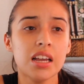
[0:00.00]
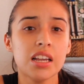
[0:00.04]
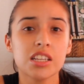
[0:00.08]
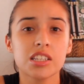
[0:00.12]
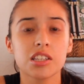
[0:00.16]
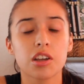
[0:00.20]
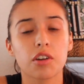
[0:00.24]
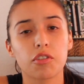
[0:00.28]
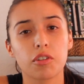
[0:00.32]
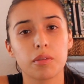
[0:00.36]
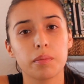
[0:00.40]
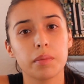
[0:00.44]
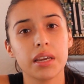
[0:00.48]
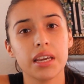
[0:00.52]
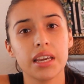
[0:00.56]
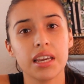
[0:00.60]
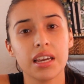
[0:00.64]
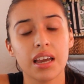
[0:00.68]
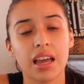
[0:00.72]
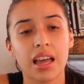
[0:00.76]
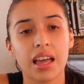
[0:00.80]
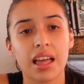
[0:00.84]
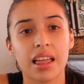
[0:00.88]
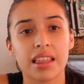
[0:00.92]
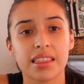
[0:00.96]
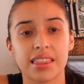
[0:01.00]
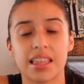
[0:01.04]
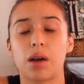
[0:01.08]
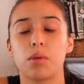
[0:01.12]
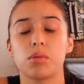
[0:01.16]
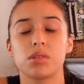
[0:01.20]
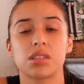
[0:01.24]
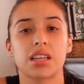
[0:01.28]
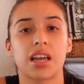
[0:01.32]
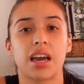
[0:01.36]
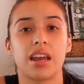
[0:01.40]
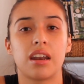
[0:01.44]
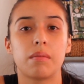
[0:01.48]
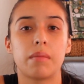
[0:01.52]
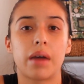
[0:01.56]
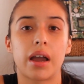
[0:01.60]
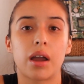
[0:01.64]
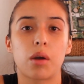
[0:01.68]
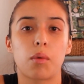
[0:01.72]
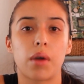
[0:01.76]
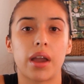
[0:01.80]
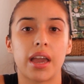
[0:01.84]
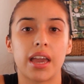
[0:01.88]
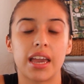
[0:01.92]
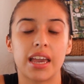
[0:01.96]
So for me, that was kind of my
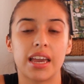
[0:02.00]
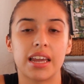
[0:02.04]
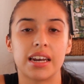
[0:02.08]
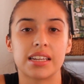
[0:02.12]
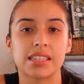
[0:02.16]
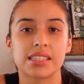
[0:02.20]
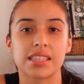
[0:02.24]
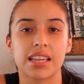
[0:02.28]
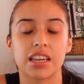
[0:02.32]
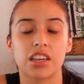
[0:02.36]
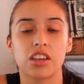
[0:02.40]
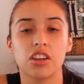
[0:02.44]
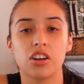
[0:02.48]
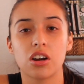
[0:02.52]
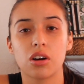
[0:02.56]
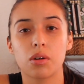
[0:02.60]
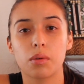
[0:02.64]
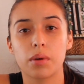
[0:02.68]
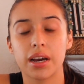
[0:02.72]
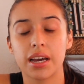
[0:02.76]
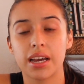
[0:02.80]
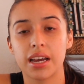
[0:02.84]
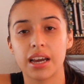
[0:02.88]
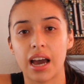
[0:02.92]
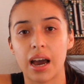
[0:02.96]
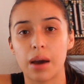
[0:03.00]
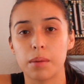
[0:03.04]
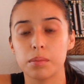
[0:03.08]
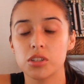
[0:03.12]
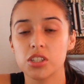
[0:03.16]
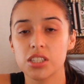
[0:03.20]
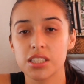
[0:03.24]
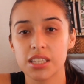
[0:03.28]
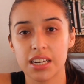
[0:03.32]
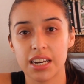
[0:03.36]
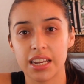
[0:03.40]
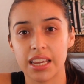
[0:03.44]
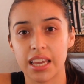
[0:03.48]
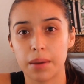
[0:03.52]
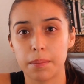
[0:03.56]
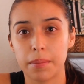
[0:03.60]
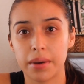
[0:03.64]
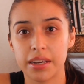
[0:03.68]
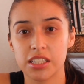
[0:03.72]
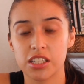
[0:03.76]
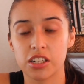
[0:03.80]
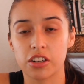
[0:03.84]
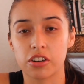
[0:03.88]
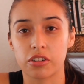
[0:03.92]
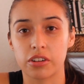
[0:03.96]
way in is like, you know what, I'm just going to get
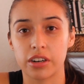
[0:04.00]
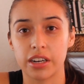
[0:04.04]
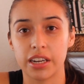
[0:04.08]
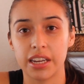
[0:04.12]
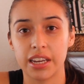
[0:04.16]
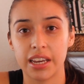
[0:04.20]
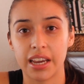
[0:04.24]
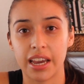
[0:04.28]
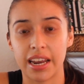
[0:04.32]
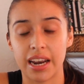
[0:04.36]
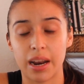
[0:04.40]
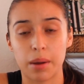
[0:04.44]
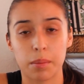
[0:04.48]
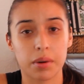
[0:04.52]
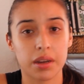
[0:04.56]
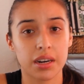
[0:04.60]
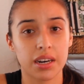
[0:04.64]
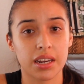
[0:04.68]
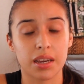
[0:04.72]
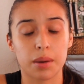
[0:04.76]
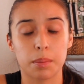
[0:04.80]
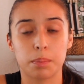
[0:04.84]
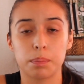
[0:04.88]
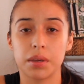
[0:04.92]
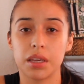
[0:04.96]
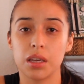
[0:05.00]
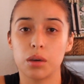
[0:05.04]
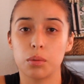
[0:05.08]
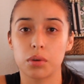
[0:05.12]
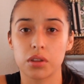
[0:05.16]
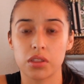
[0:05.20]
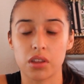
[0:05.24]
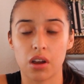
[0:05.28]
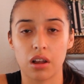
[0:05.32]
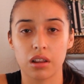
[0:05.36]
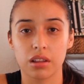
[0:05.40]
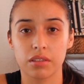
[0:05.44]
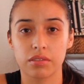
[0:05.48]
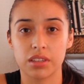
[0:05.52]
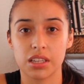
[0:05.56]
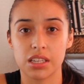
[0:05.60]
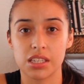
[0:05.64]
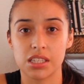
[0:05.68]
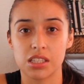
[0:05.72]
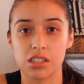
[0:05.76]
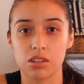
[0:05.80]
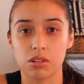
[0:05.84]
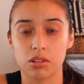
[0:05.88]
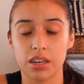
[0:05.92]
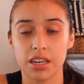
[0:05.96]
my degree and I'm going to compete with all of these
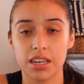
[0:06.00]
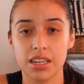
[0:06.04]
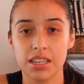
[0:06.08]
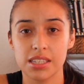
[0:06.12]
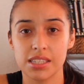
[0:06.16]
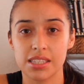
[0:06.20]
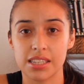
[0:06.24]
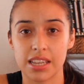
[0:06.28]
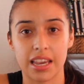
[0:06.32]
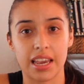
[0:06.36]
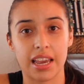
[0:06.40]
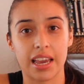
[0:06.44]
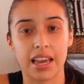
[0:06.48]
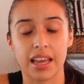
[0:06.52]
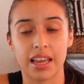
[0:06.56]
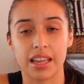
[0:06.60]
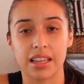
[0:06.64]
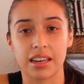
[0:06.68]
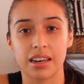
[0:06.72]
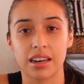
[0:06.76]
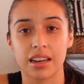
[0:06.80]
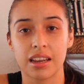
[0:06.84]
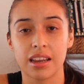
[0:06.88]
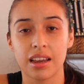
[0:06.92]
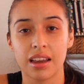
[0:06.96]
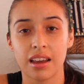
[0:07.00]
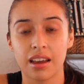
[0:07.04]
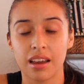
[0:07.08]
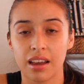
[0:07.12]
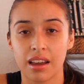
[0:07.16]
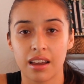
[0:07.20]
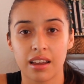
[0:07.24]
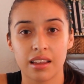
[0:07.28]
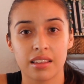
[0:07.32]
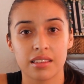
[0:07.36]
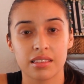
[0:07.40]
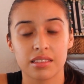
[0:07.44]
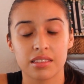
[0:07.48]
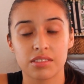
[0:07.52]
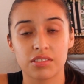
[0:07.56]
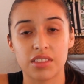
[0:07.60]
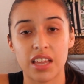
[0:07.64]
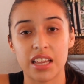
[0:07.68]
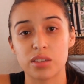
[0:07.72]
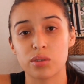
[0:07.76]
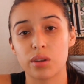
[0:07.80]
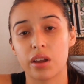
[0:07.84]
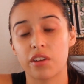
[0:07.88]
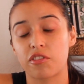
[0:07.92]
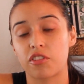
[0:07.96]
students and
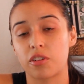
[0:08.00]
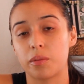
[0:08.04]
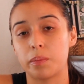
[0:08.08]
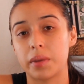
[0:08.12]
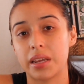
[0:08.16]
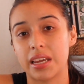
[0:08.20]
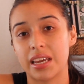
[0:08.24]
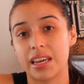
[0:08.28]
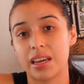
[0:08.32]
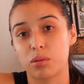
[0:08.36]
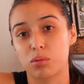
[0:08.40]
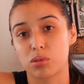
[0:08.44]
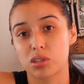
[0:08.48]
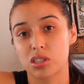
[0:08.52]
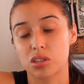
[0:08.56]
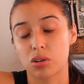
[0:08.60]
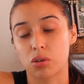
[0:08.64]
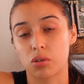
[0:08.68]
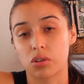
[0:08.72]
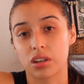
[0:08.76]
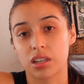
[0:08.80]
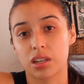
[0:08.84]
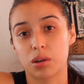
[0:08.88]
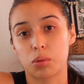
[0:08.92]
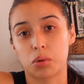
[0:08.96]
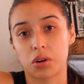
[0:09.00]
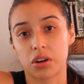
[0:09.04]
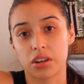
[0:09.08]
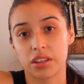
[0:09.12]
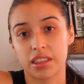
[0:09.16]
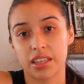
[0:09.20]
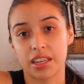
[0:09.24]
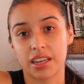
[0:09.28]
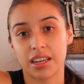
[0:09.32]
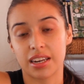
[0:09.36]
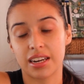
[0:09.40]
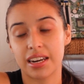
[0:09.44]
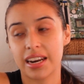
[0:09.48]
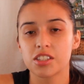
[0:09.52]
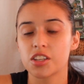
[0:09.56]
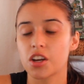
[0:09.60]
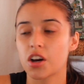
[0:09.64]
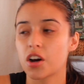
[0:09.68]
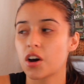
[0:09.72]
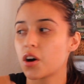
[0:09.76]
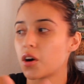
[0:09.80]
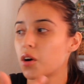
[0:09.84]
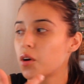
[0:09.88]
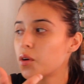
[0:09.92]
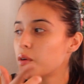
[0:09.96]
that's why for me it was totally worth it.
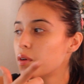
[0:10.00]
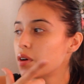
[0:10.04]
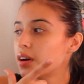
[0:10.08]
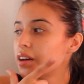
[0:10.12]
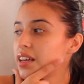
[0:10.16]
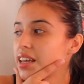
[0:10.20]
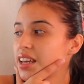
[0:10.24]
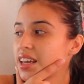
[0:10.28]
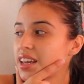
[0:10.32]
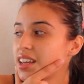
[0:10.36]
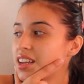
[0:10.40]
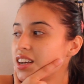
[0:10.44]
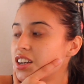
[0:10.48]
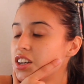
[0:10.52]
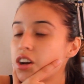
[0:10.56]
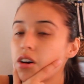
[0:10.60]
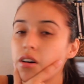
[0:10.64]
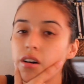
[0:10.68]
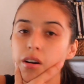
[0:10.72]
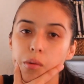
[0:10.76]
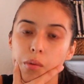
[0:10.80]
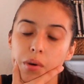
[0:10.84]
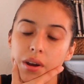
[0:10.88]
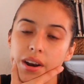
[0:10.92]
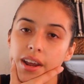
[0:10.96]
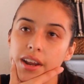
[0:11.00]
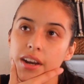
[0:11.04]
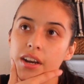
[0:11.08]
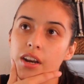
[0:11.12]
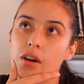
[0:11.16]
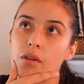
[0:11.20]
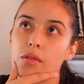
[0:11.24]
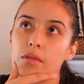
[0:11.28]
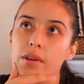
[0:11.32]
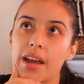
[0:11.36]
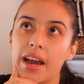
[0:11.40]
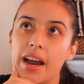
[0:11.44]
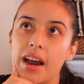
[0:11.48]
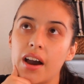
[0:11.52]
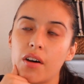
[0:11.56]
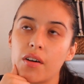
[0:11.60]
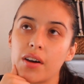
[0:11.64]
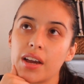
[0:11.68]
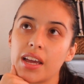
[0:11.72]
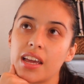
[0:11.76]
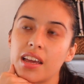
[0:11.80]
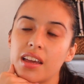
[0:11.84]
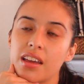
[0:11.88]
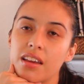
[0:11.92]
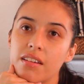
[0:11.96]
So knowing what I know now,
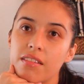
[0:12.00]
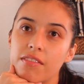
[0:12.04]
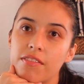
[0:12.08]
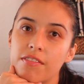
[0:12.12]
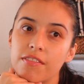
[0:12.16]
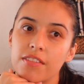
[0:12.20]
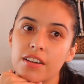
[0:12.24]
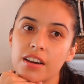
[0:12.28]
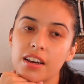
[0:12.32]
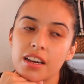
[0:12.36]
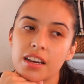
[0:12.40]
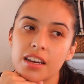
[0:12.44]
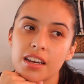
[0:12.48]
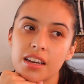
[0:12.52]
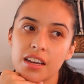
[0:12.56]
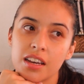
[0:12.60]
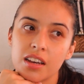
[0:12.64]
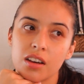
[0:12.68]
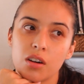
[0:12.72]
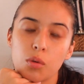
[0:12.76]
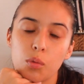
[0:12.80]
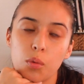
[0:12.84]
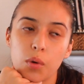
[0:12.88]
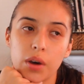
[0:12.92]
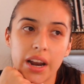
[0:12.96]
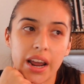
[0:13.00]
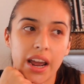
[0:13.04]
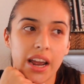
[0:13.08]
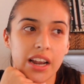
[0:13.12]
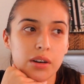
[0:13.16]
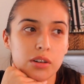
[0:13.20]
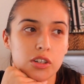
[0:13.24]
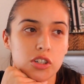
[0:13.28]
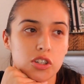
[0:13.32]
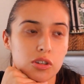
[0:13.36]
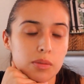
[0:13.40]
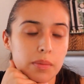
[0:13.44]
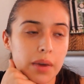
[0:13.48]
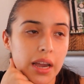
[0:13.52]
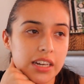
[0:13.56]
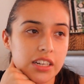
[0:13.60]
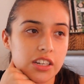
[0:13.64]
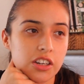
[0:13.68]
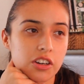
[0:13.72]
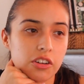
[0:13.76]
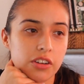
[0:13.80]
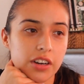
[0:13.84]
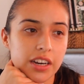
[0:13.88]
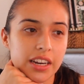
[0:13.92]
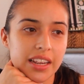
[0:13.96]
if would I do my
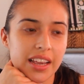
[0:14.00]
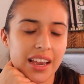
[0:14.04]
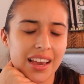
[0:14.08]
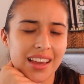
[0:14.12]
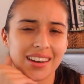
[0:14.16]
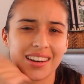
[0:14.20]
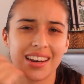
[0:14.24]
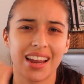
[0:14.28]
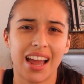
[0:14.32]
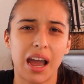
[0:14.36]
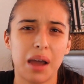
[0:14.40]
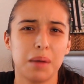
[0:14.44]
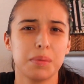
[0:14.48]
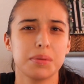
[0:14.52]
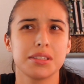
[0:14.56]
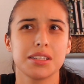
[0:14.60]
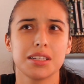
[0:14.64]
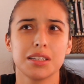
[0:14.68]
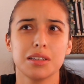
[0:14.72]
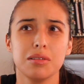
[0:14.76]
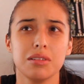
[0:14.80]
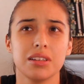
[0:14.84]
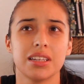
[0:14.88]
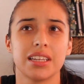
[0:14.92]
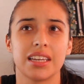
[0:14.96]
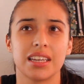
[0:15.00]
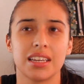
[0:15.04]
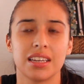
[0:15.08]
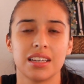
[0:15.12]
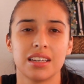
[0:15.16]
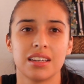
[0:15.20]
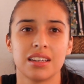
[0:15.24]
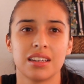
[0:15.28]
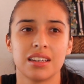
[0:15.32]
degree again? Absolutely.